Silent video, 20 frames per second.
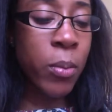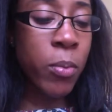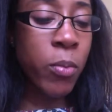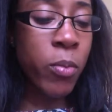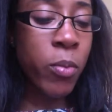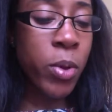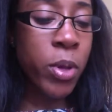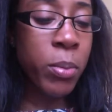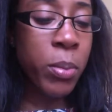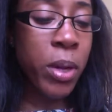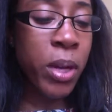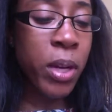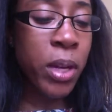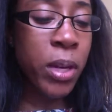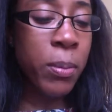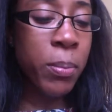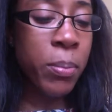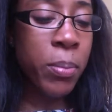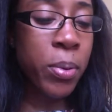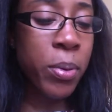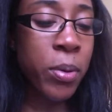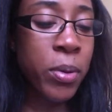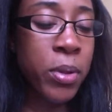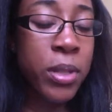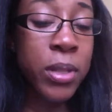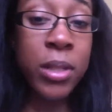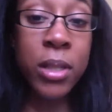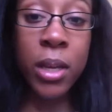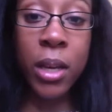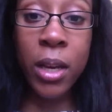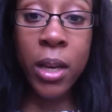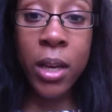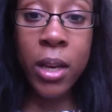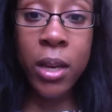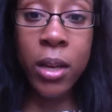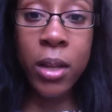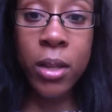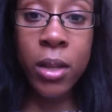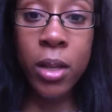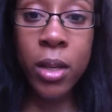lipstick
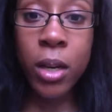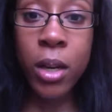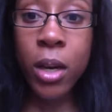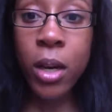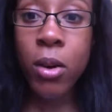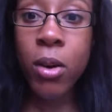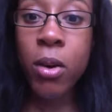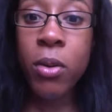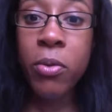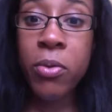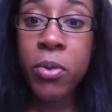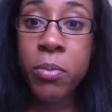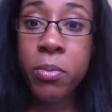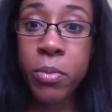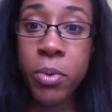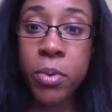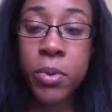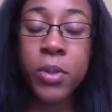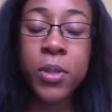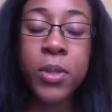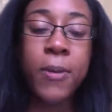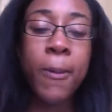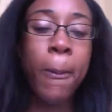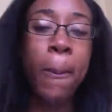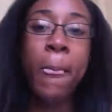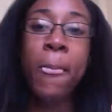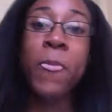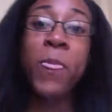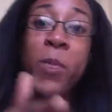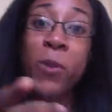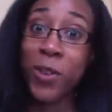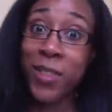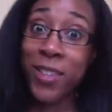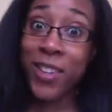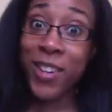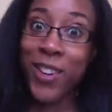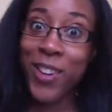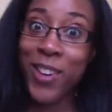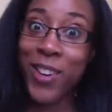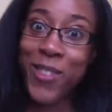that I got from Boots, the one
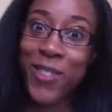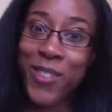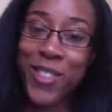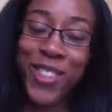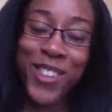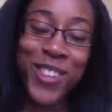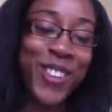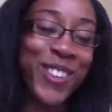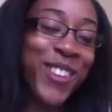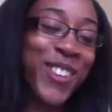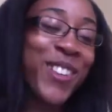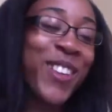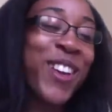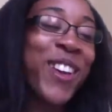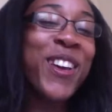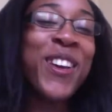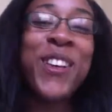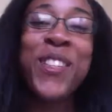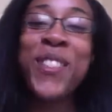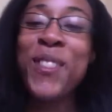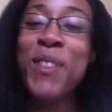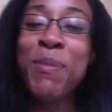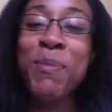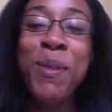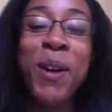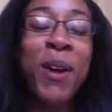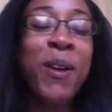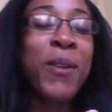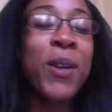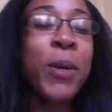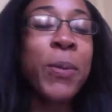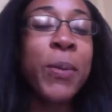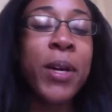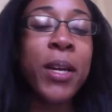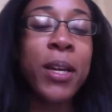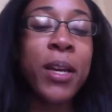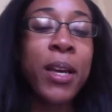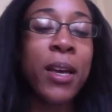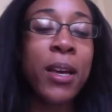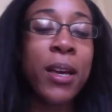that I got with you, the brownie
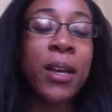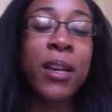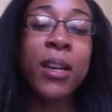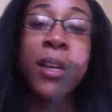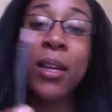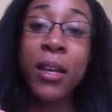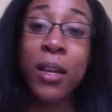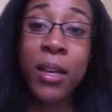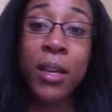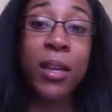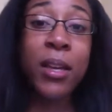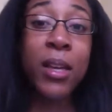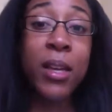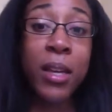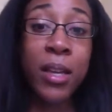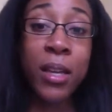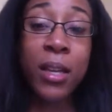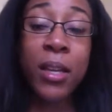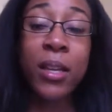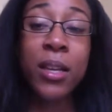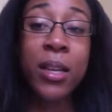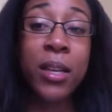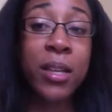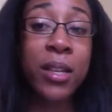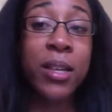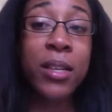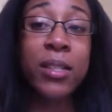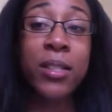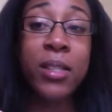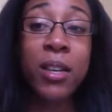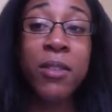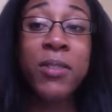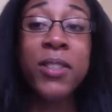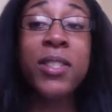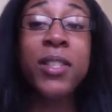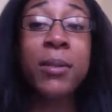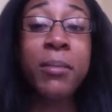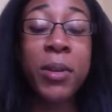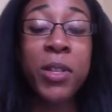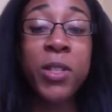one, and it is
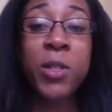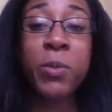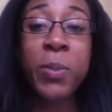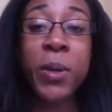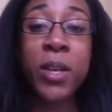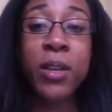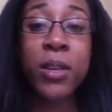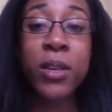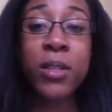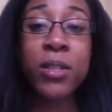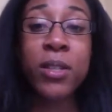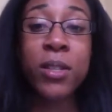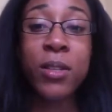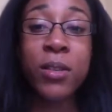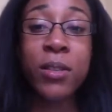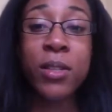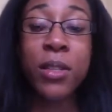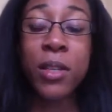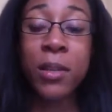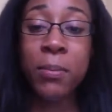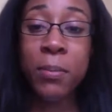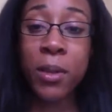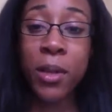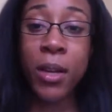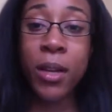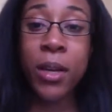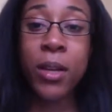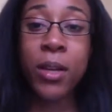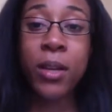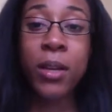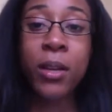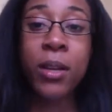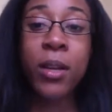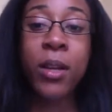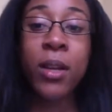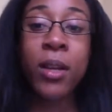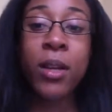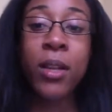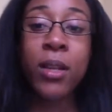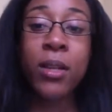obviously much better to use a lip liner
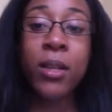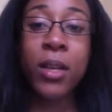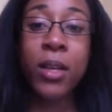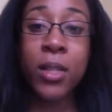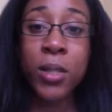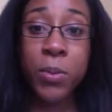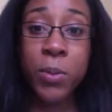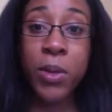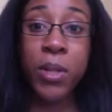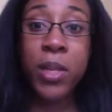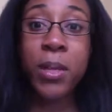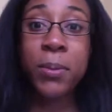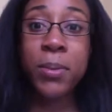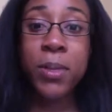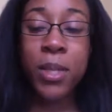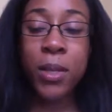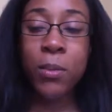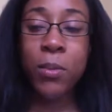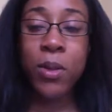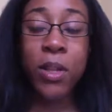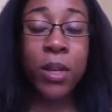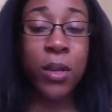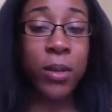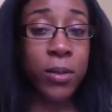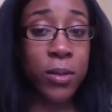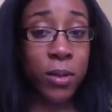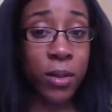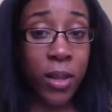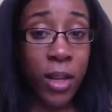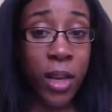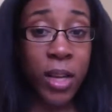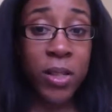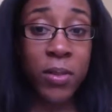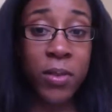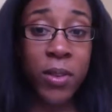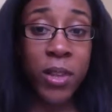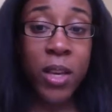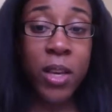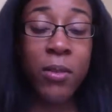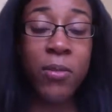than to wear lipstick without. So thanks for
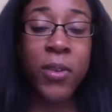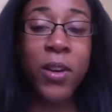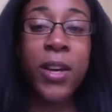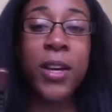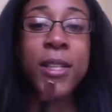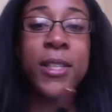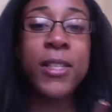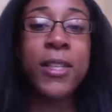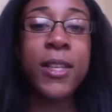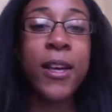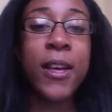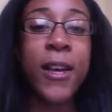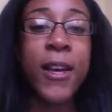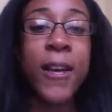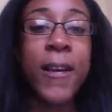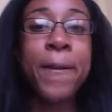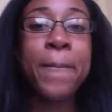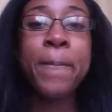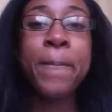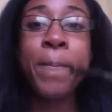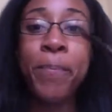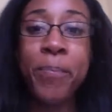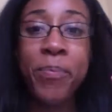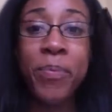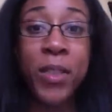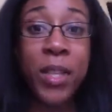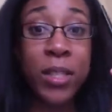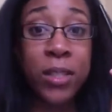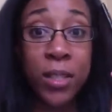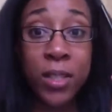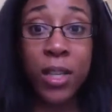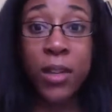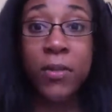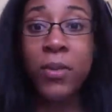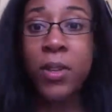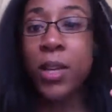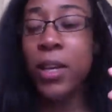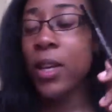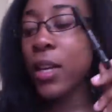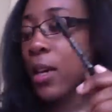the advice, and this has
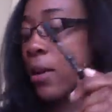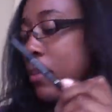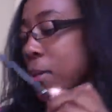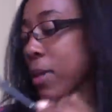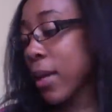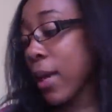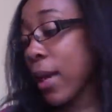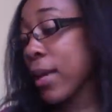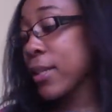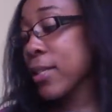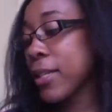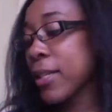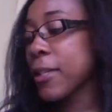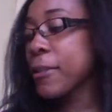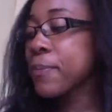definitely come in handy.